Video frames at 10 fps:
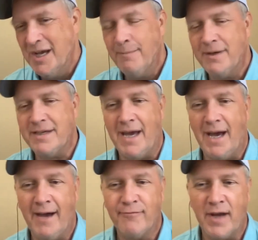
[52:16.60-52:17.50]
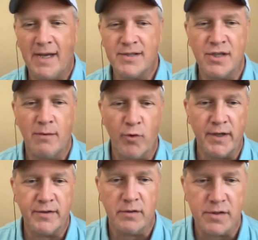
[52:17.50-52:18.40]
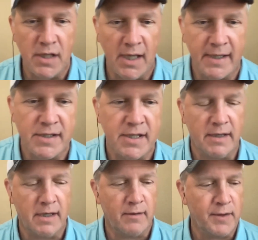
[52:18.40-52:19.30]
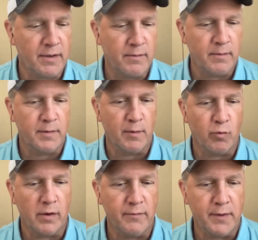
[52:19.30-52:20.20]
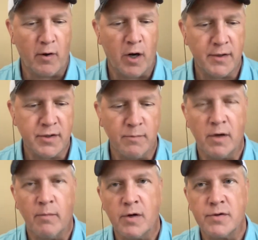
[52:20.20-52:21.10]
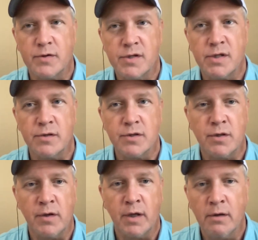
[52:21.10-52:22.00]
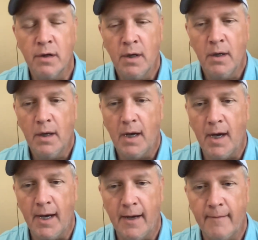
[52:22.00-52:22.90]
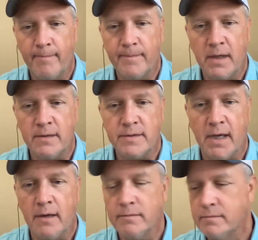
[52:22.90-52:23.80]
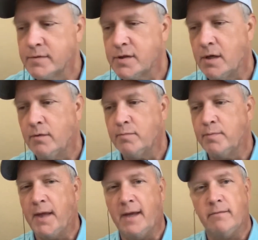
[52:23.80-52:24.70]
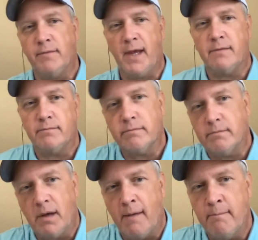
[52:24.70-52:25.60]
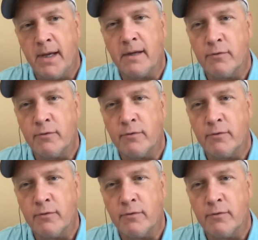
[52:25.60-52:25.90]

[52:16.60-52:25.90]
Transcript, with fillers: But yeah, I've got some rentals. Like I said, you know, there the, there are some commercials still shooting um, in town, so that that I'm making